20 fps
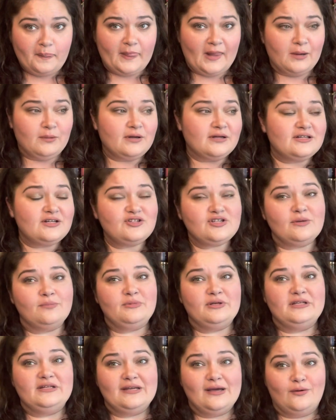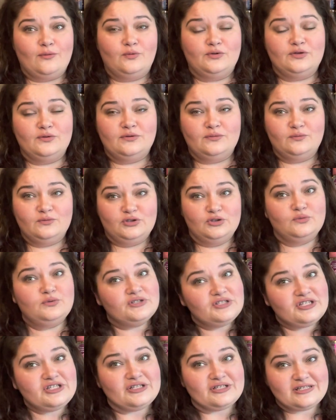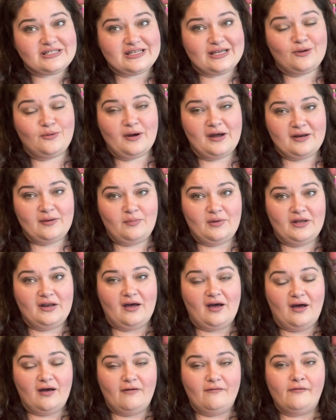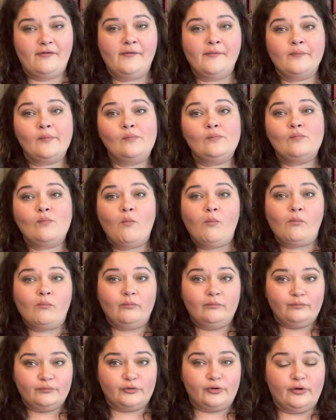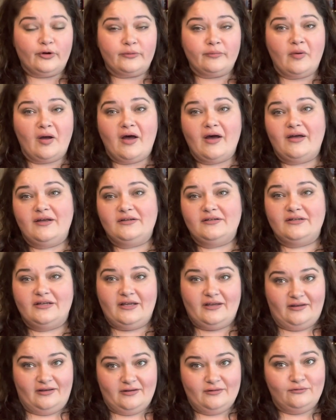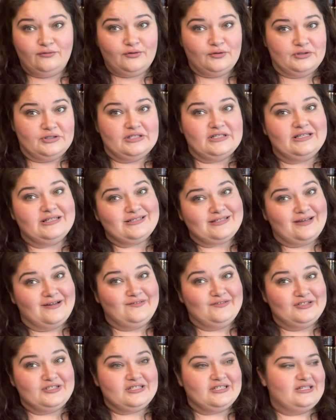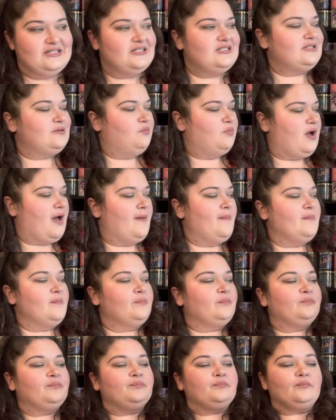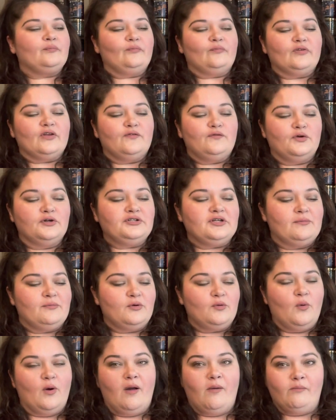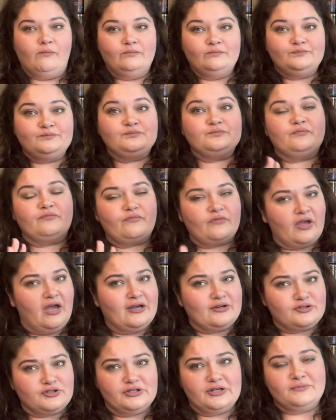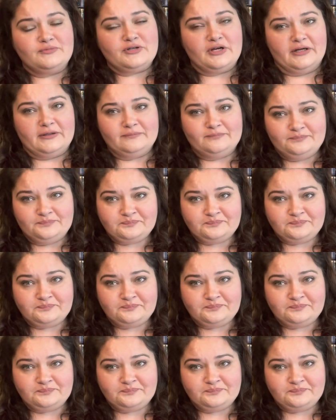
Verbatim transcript: we're going to jump in. Now we'll, you will still see quite a bit of gourmand and fruity scents on this list, but for number one, actually, I'm sorry.